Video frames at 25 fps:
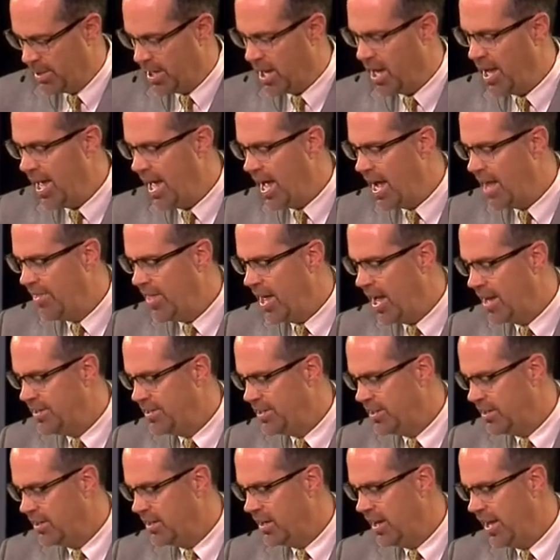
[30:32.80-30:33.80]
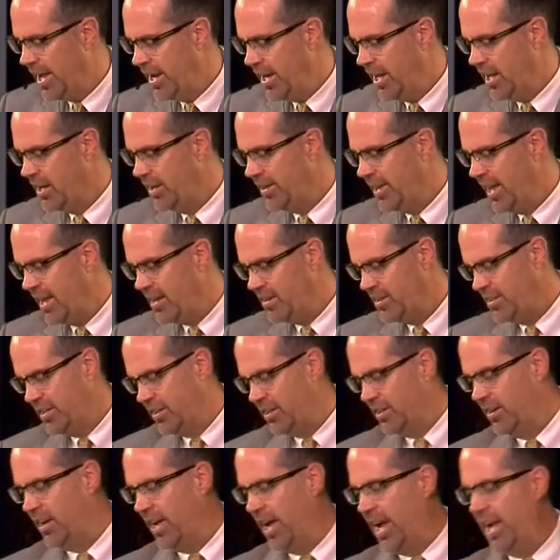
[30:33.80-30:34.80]
But I had that dear lady,
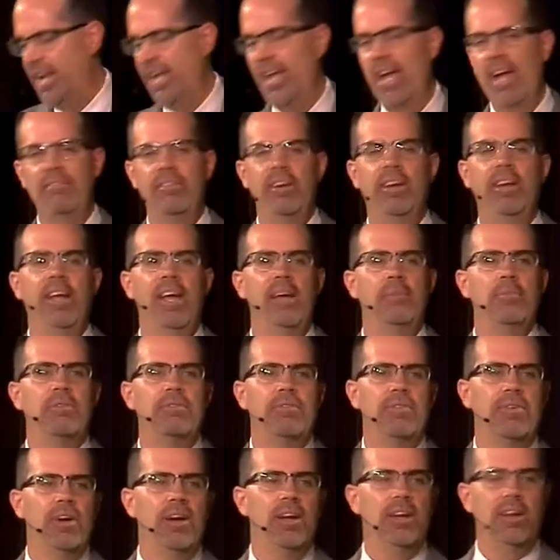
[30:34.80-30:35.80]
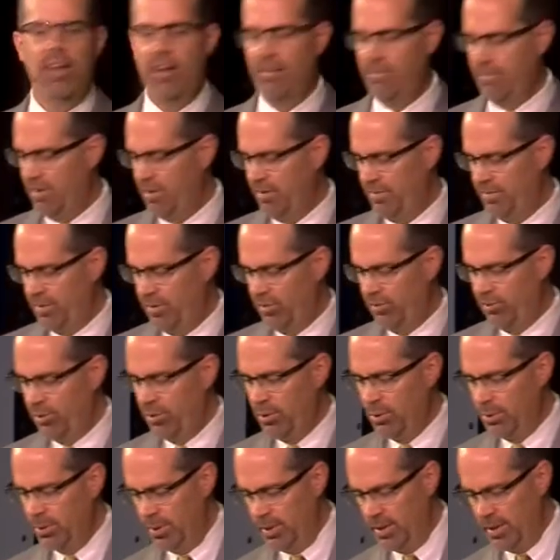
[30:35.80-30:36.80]
that dear lady every day before I left for
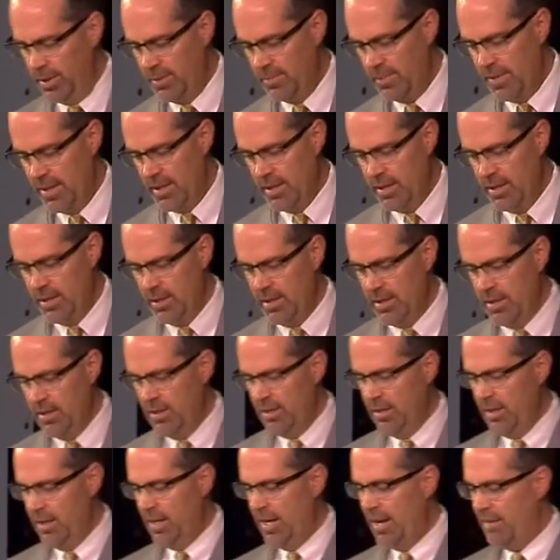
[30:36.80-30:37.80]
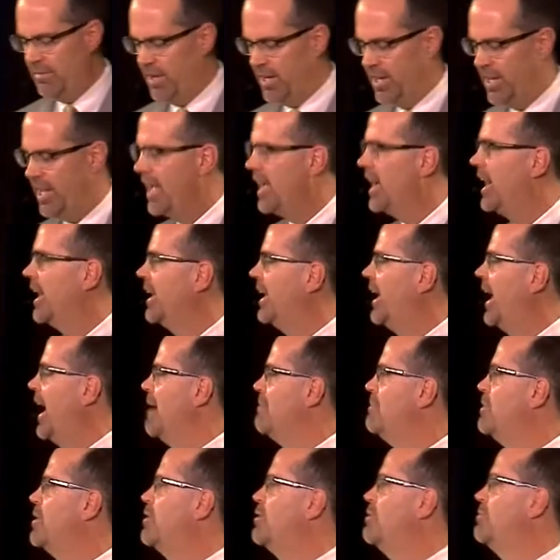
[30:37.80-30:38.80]
school. And every day I
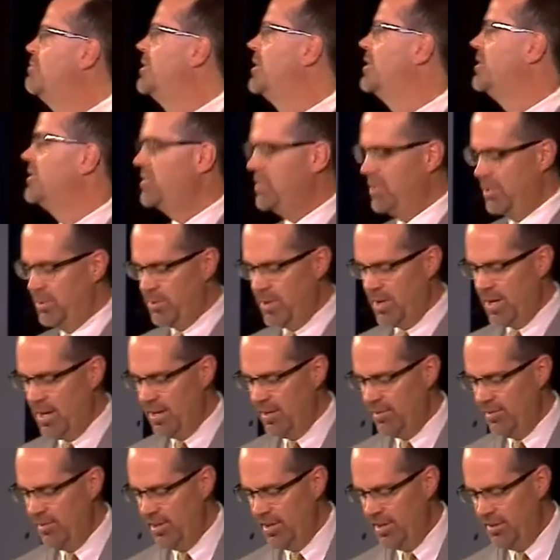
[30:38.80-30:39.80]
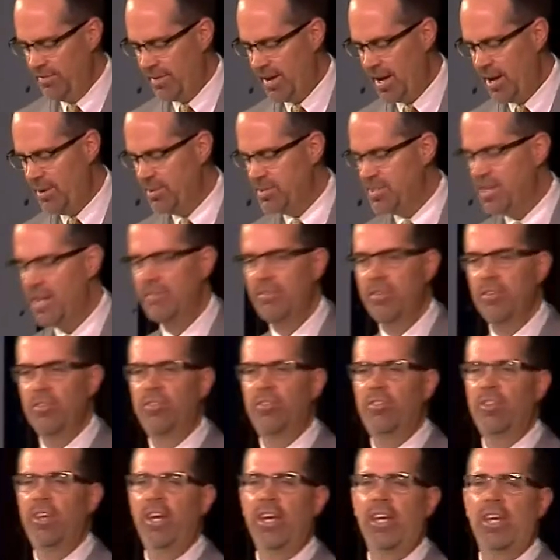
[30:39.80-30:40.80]
came home, there she was. And if I was
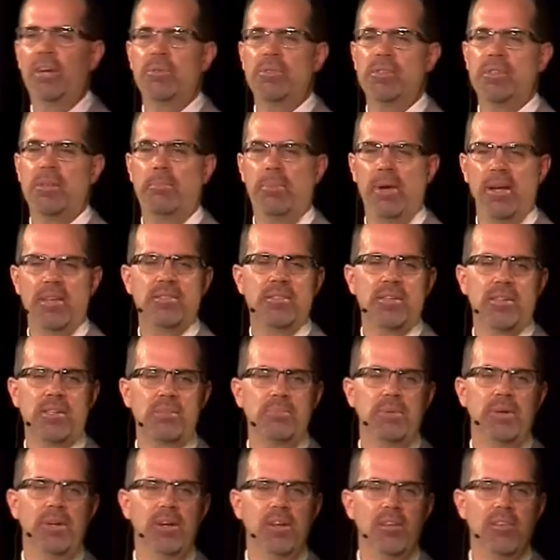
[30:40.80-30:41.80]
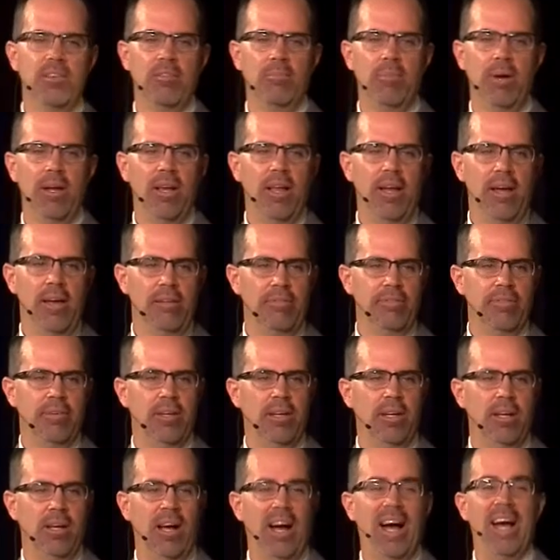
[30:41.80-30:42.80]
ever sick, it was the best experience of my
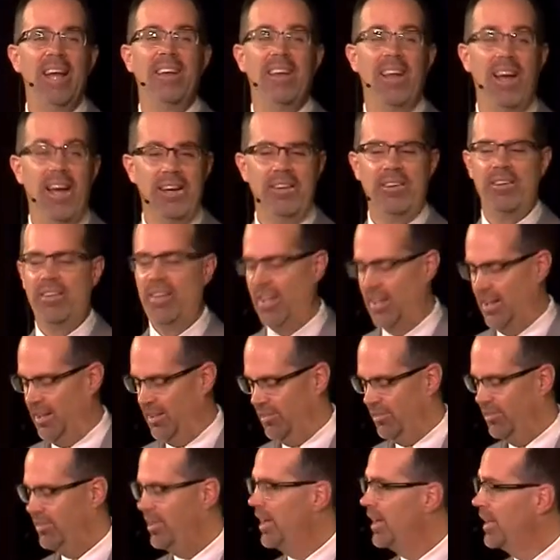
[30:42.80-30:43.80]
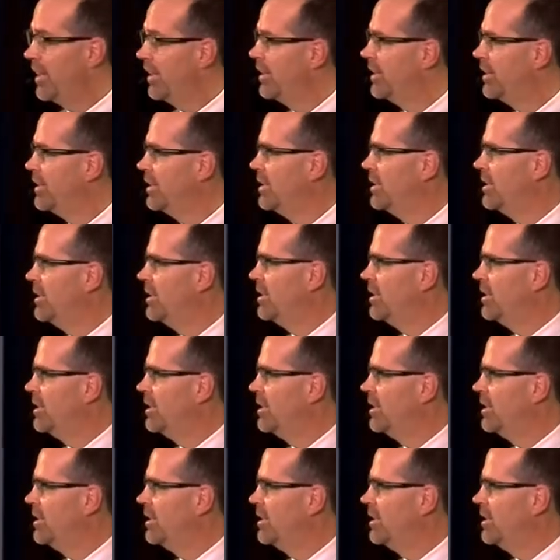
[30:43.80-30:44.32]
life. I liked getting sick.